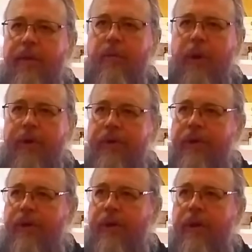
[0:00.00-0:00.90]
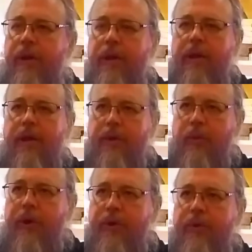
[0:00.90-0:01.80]
the West, in the
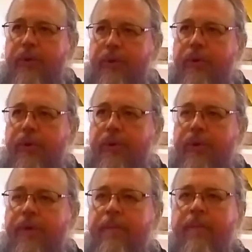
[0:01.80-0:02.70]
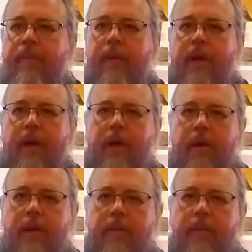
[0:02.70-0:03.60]
Western Church.
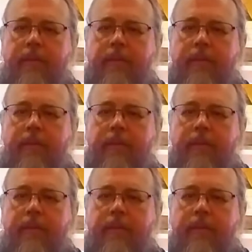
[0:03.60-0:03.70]
Um,